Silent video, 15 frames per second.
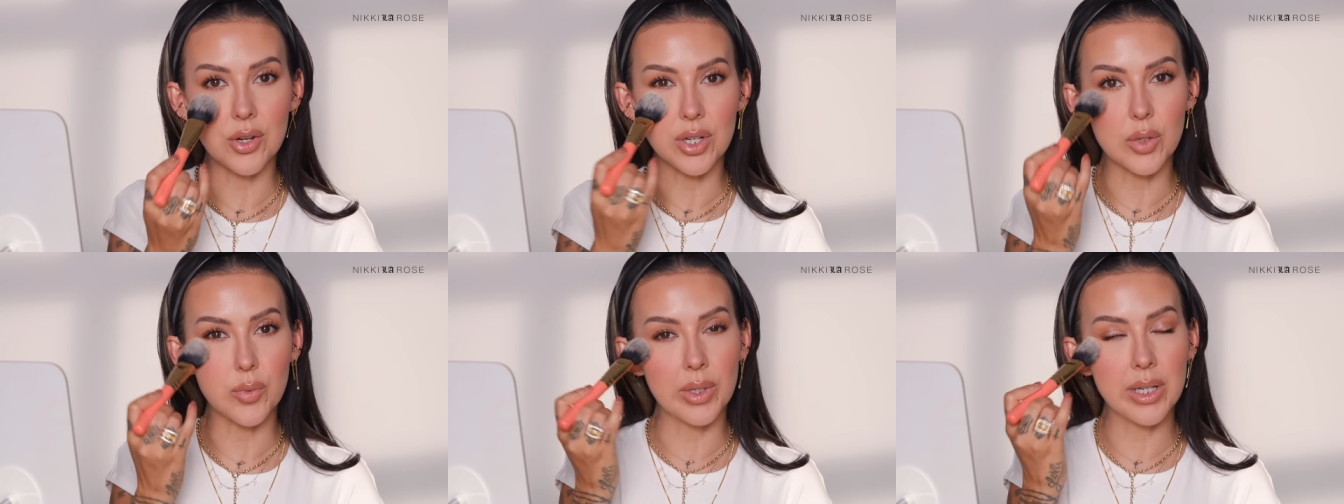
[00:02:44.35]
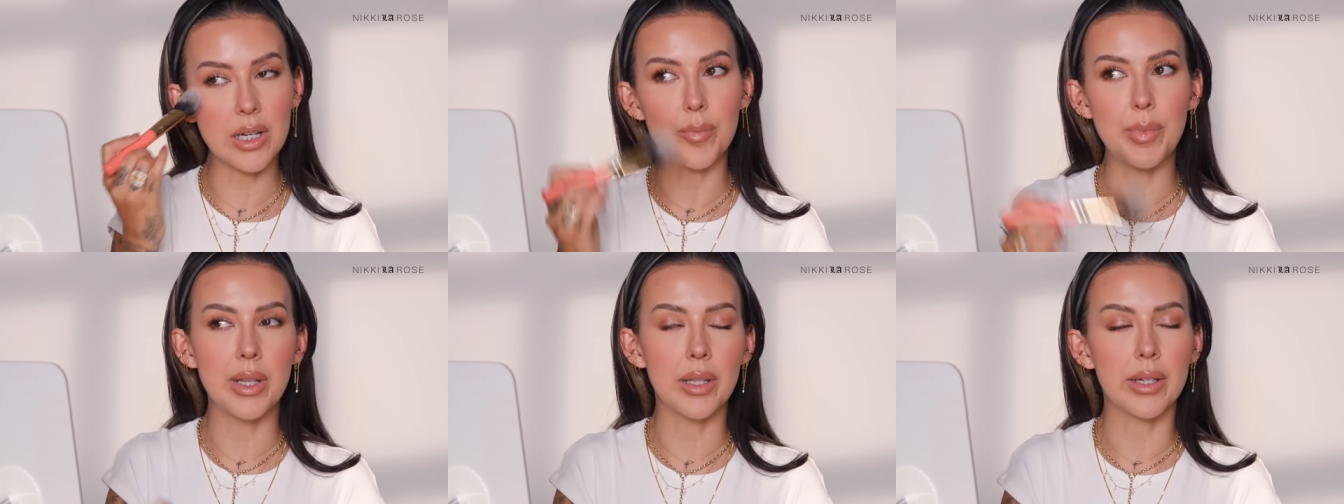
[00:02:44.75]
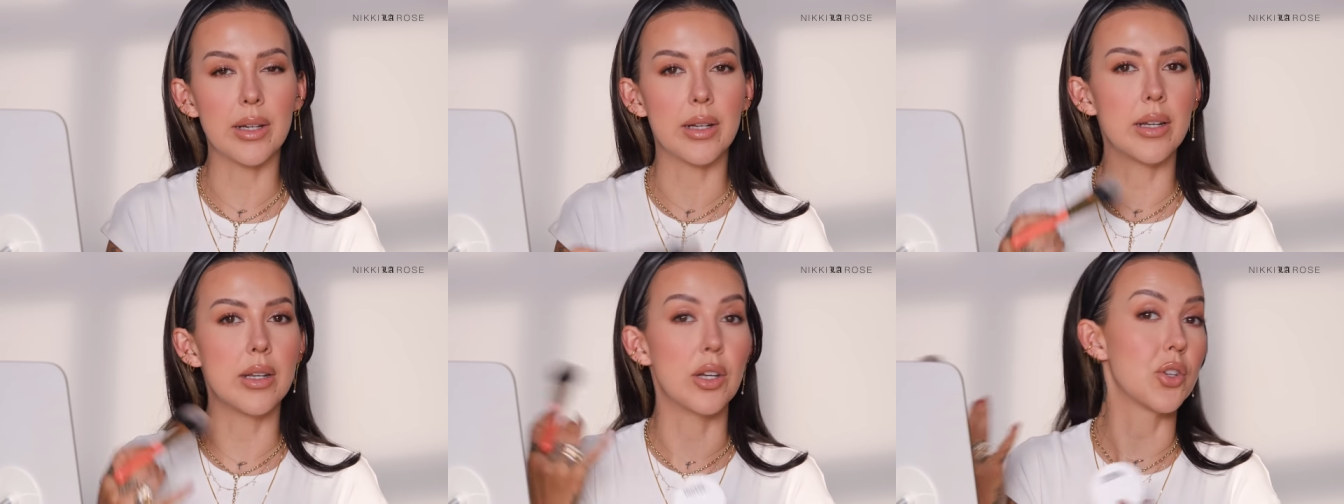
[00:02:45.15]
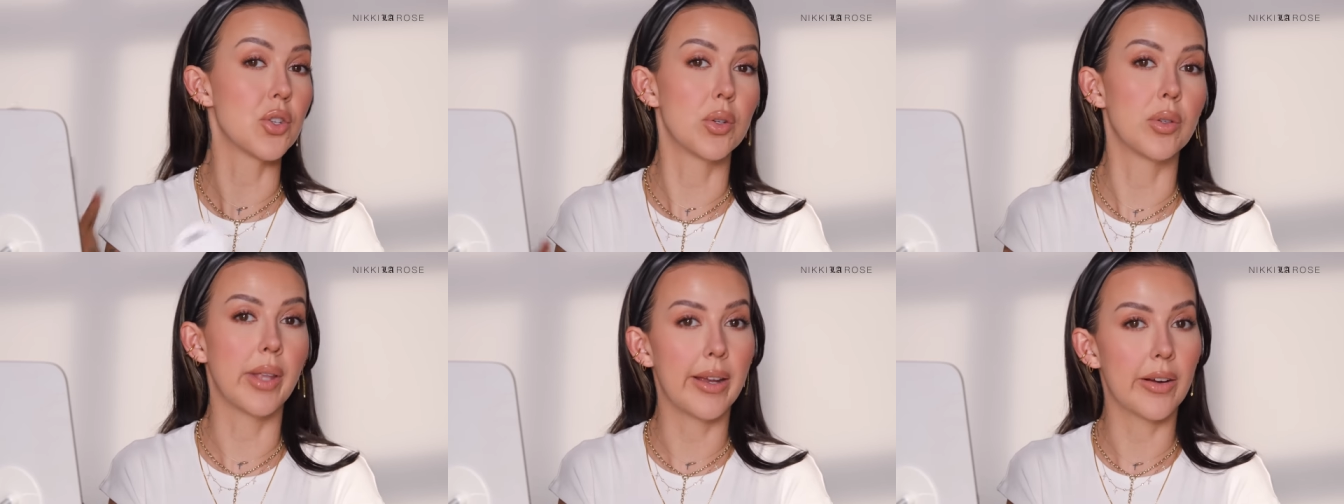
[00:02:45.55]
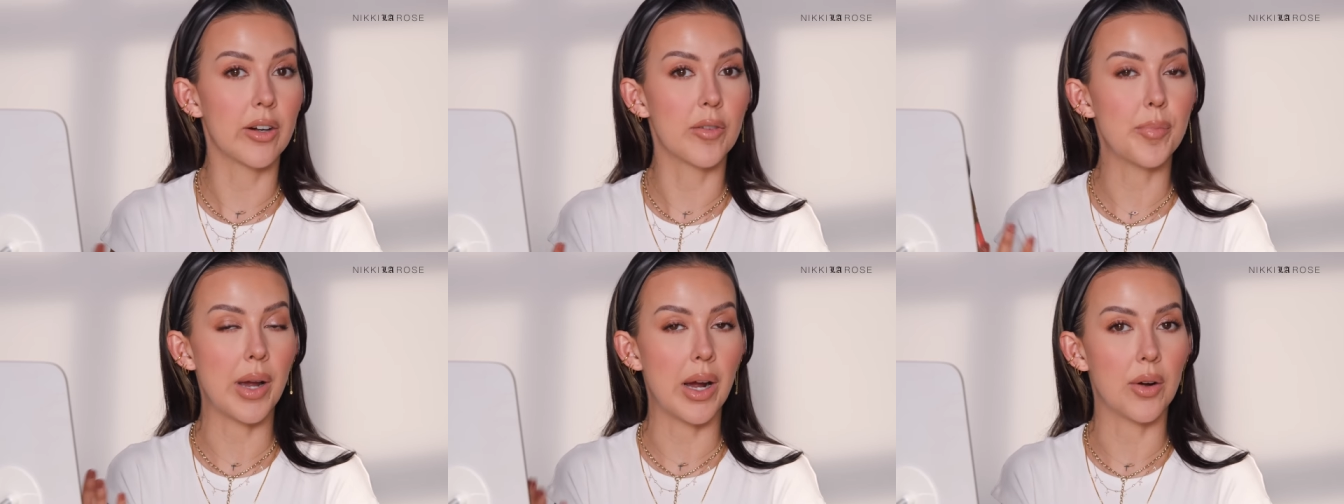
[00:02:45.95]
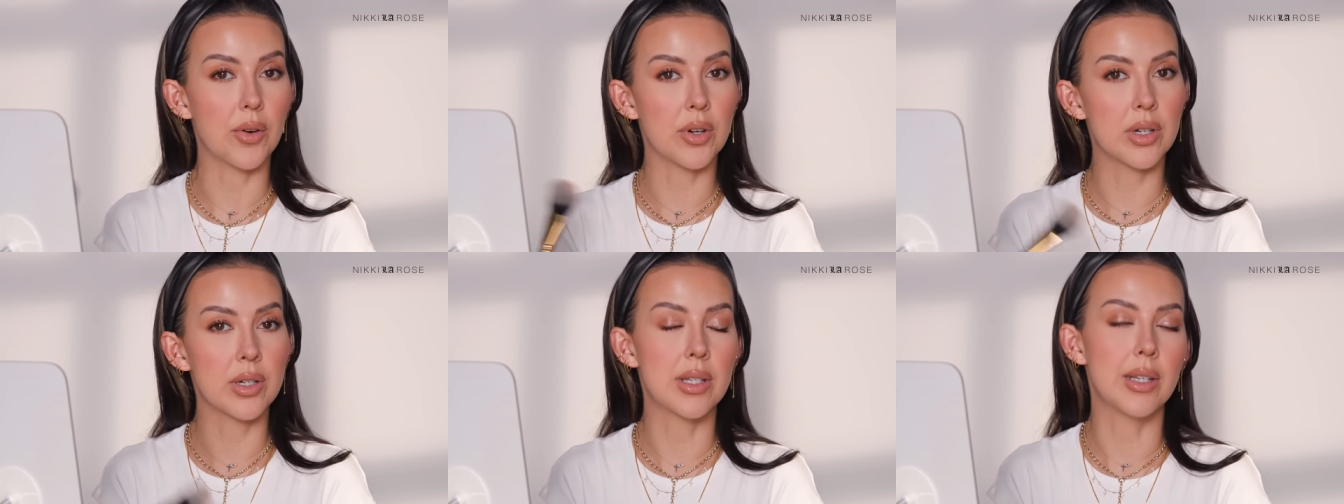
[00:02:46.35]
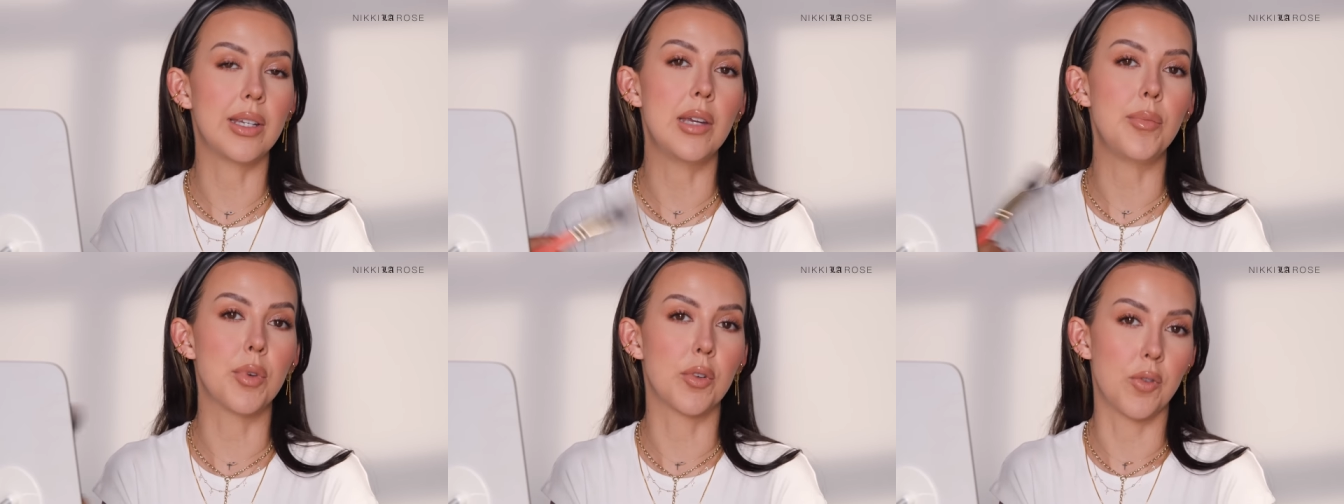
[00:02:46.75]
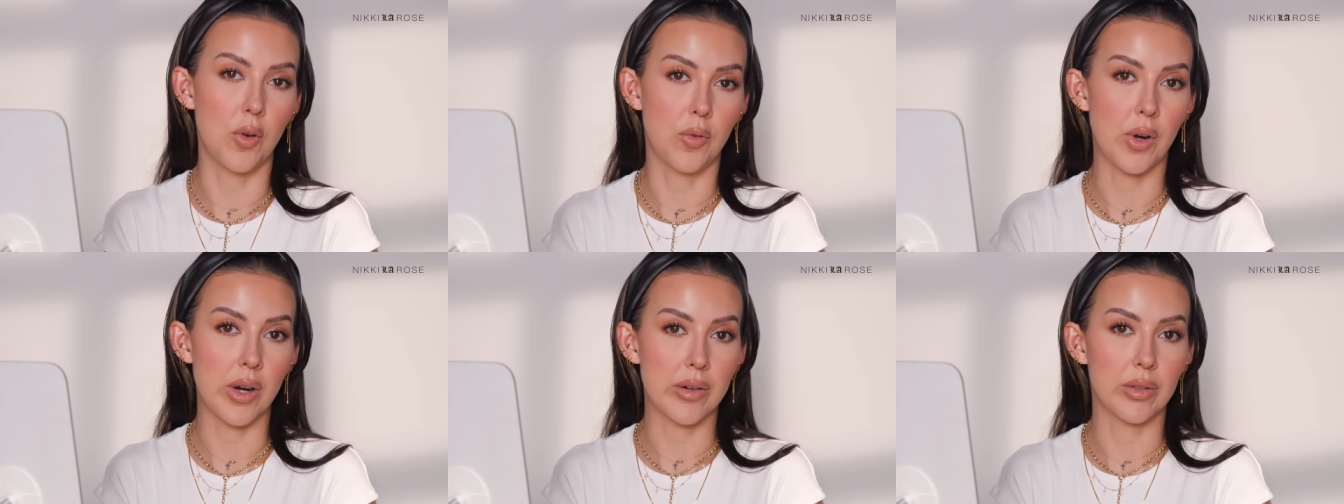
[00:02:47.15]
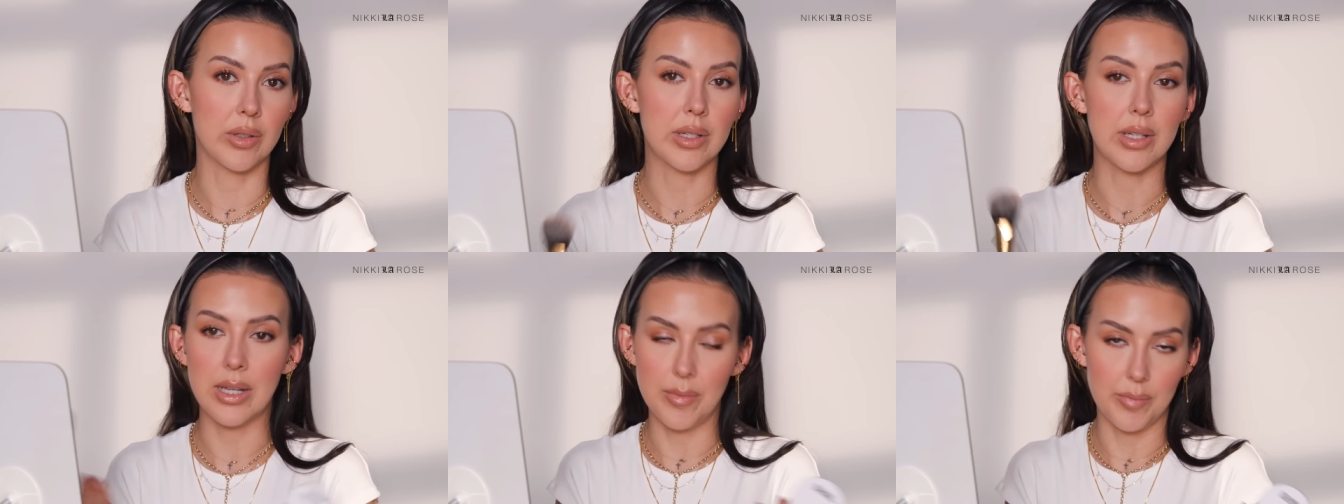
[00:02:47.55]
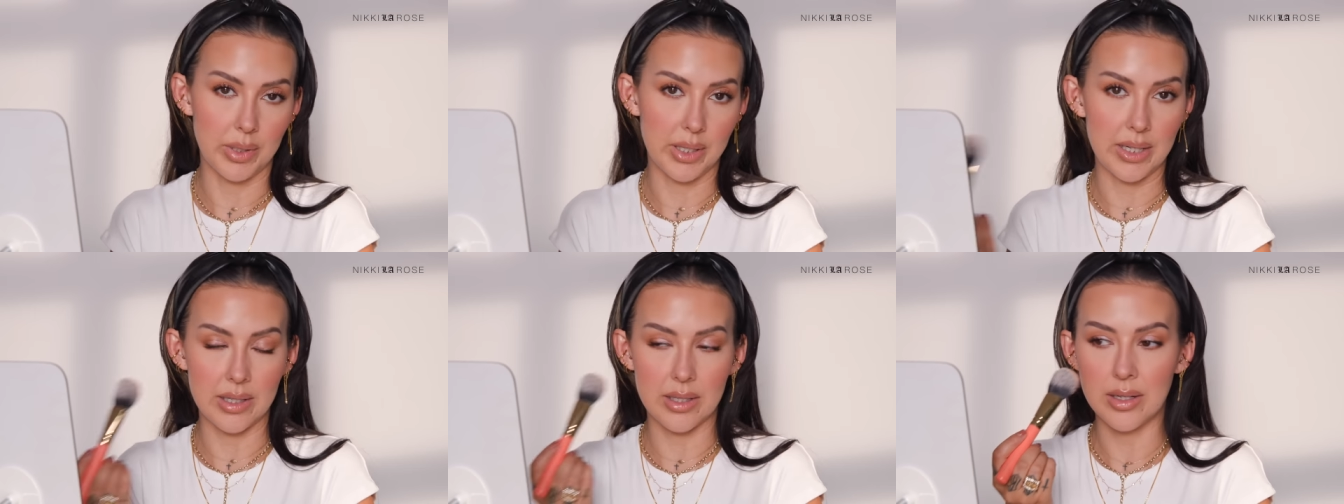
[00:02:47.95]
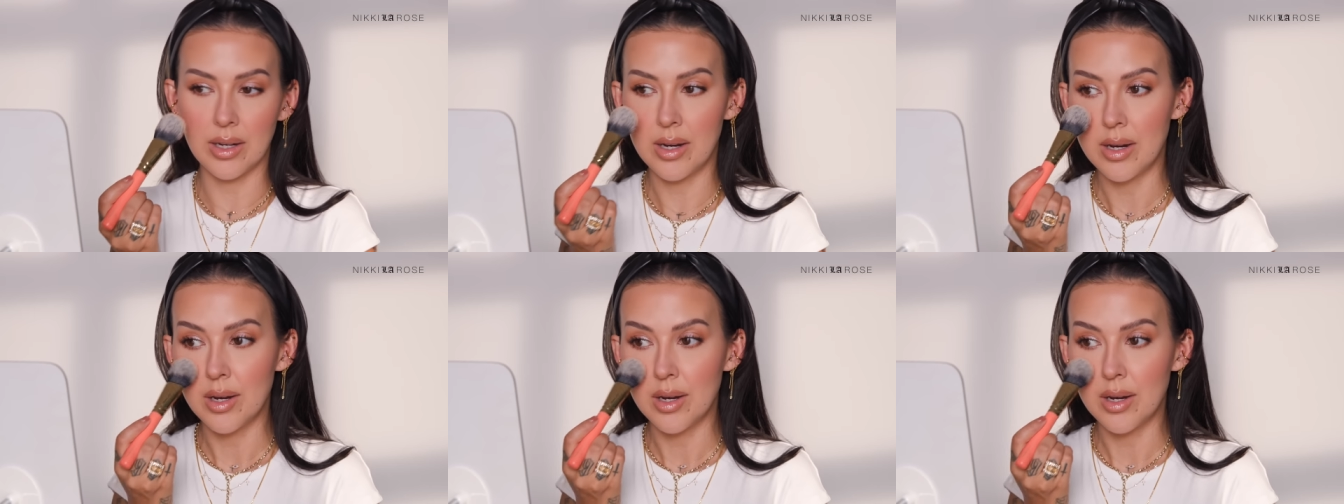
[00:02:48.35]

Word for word: it's really gonna be like an additional layer of powder to keep your faux freckles in place.